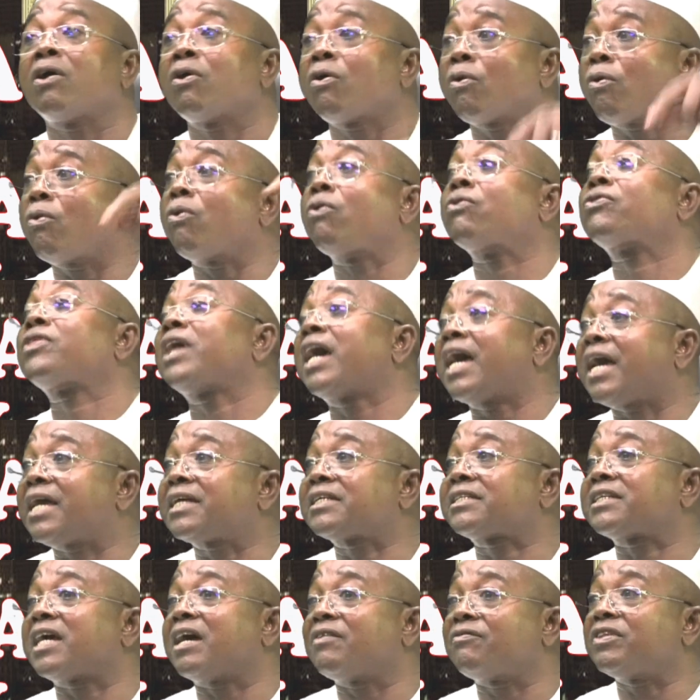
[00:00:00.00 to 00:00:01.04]
other
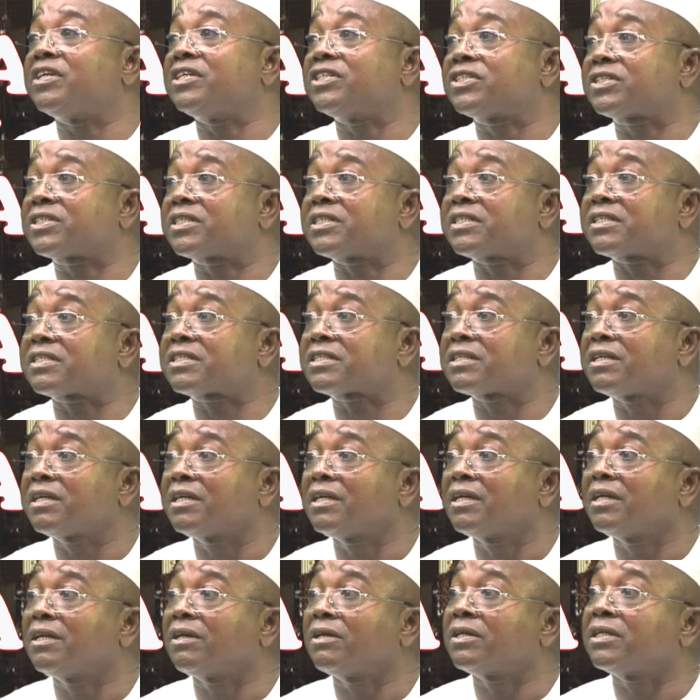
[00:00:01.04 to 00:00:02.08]
examinations.
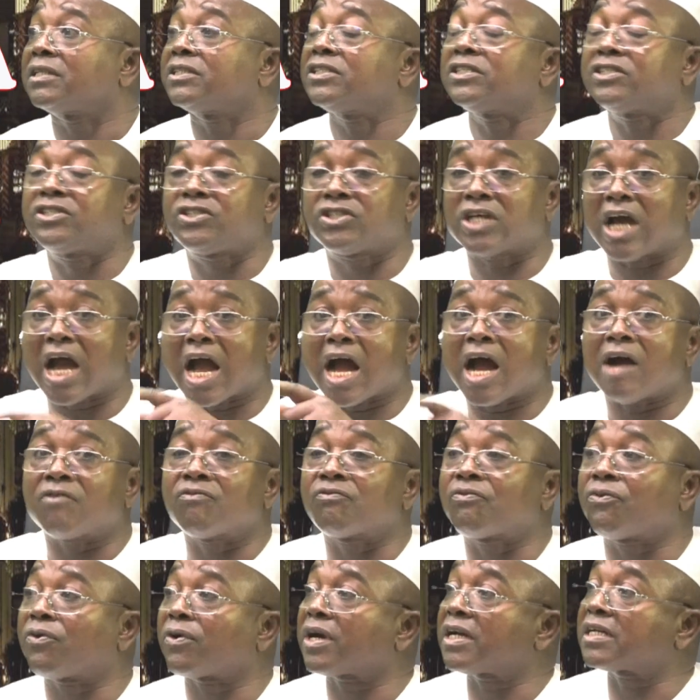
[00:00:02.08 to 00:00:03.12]
JAM,
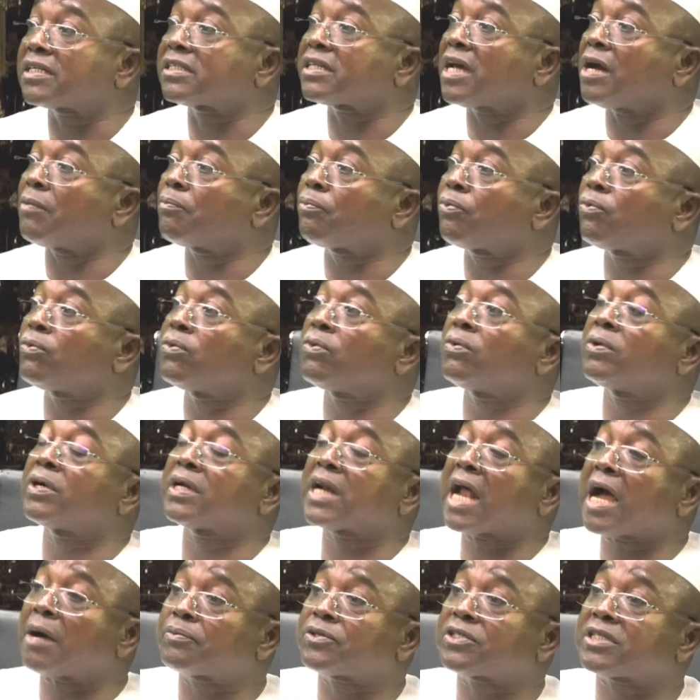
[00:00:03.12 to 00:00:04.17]
for example,
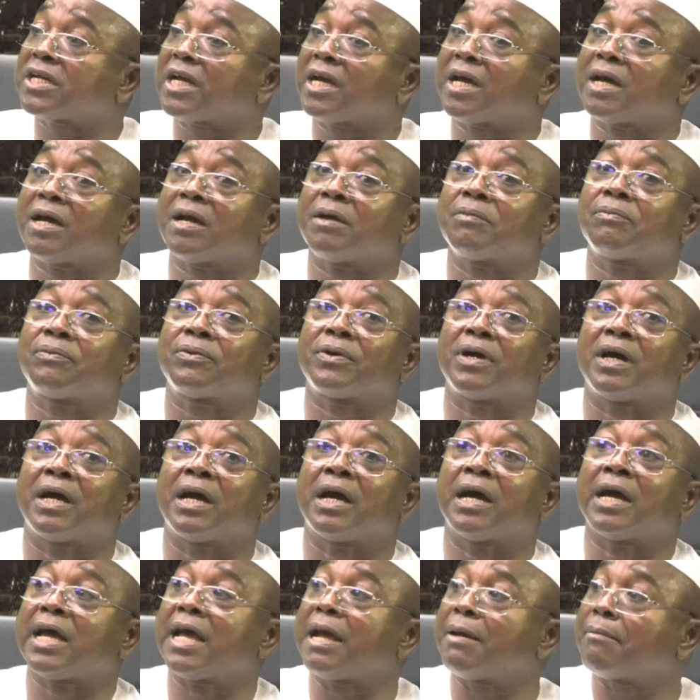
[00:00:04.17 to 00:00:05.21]
NAPTEP,
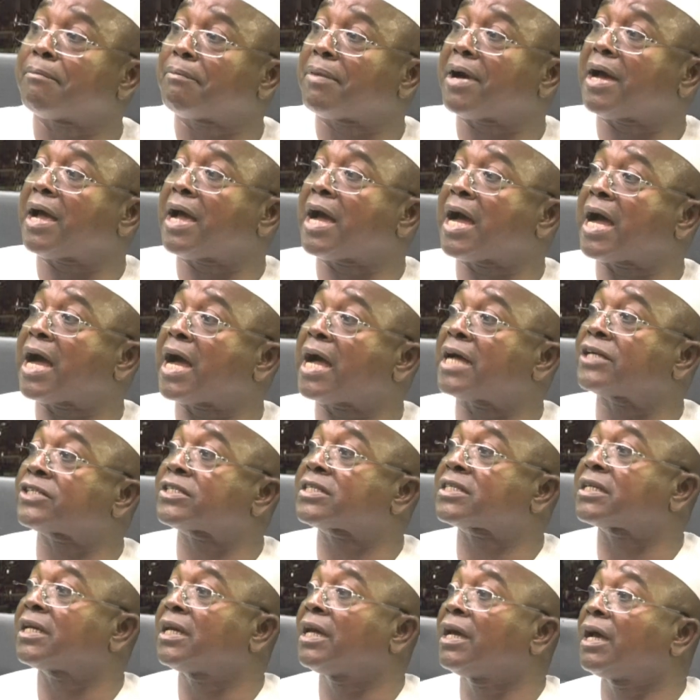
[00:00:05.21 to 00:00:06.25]

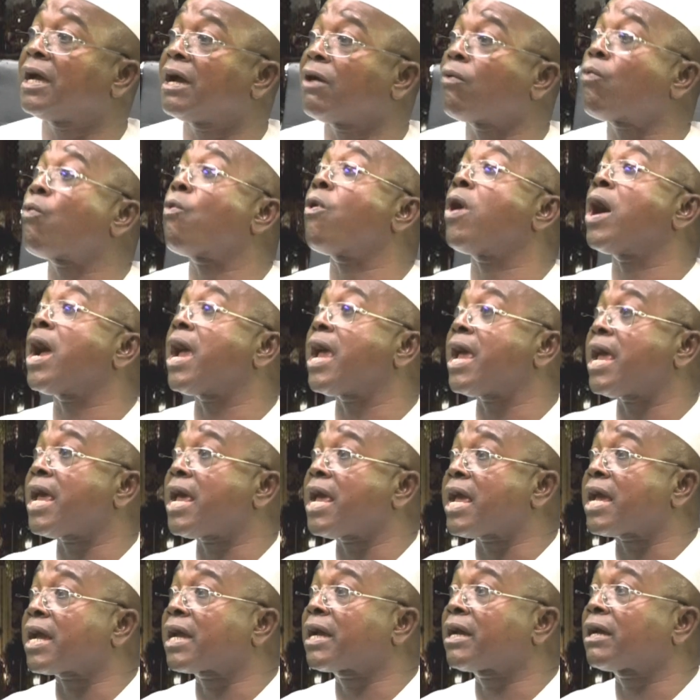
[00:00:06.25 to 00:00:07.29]
MBIAS,
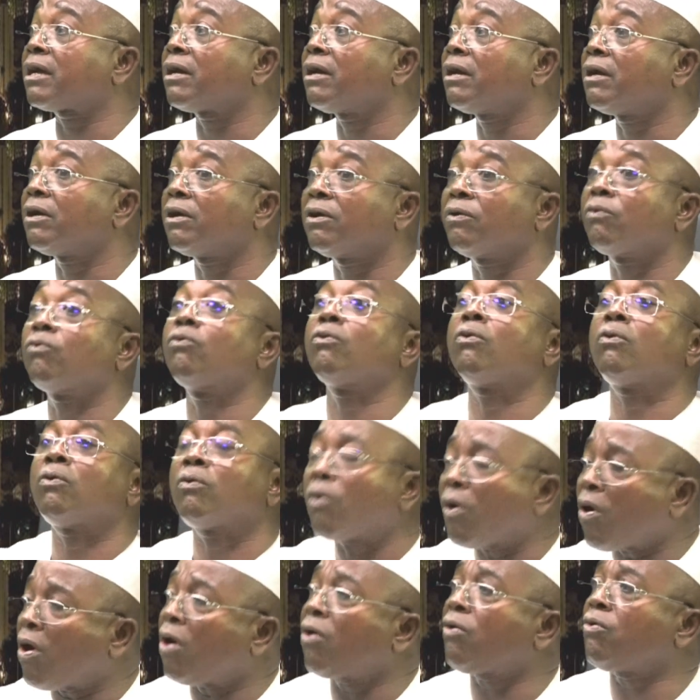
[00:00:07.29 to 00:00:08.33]
WAEC,
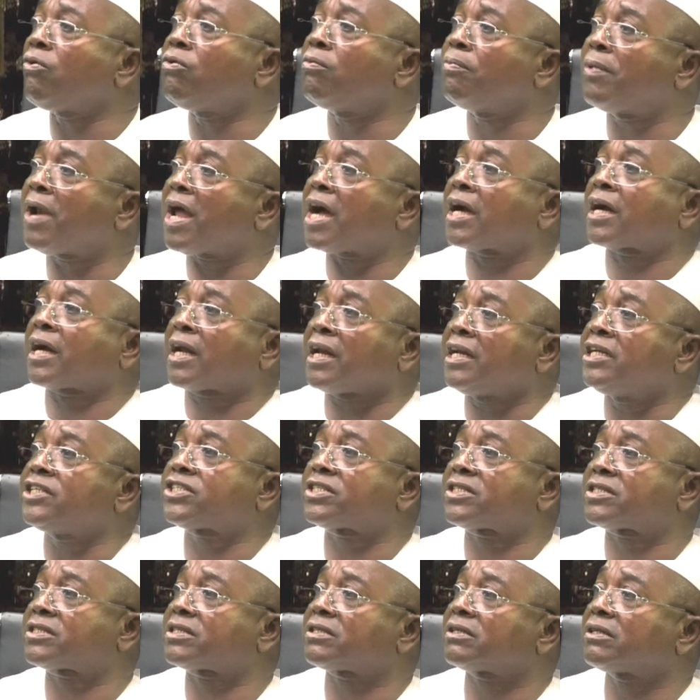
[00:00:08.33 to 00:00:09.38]
all will
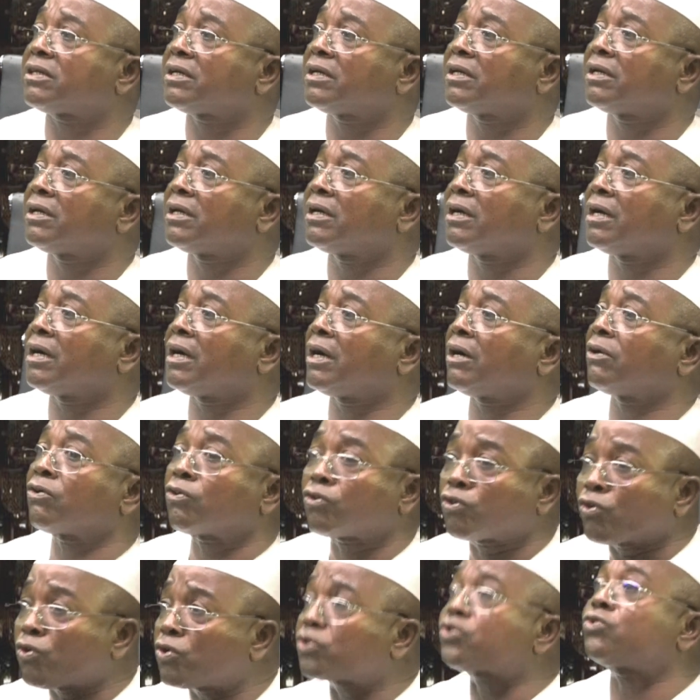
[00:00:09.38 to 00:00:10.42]
blacklist.
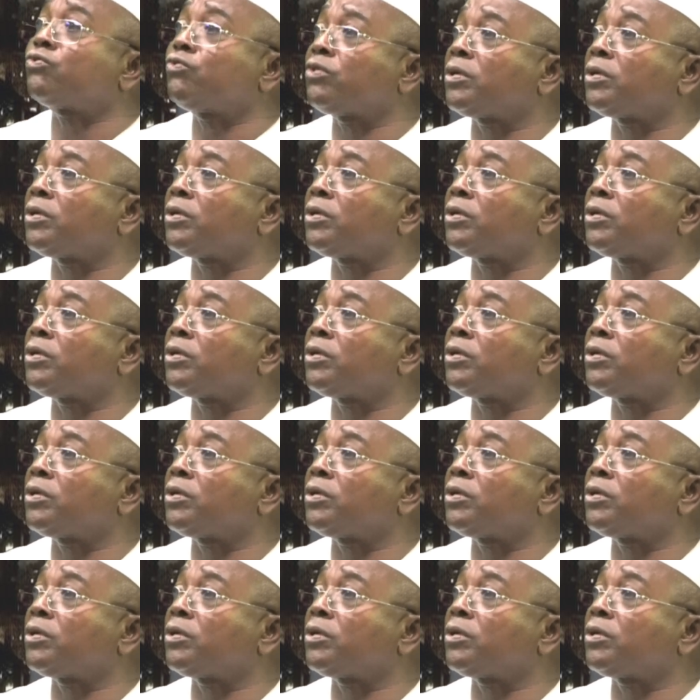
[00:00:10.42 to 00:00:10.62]
Those will be